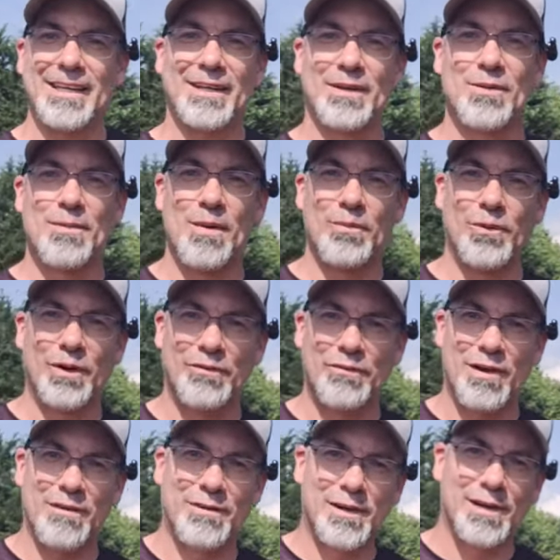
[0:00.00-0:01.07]
you're my boy
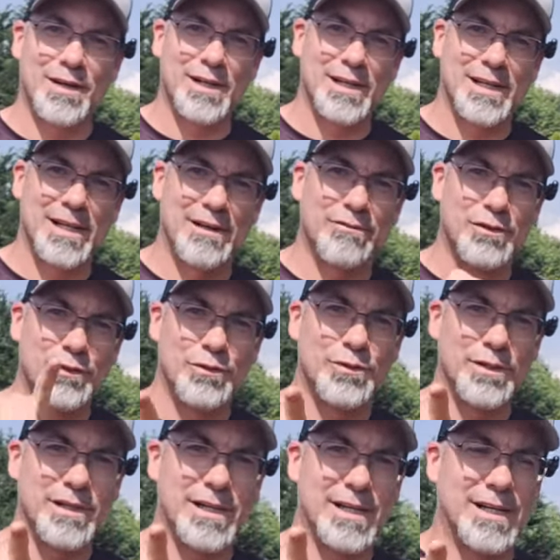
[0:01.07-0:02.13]
forever. Love
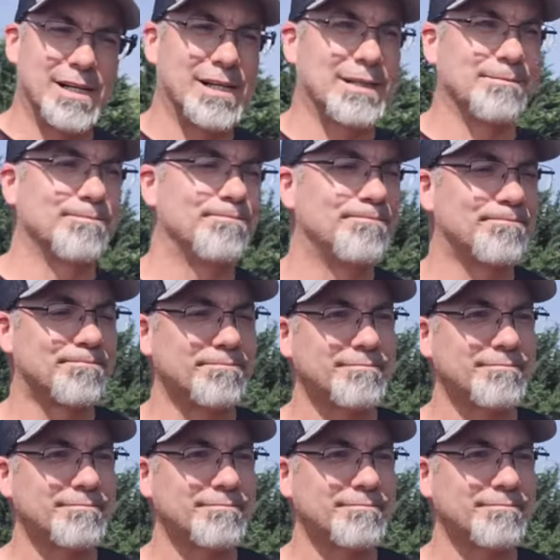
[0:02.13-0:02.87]
you, and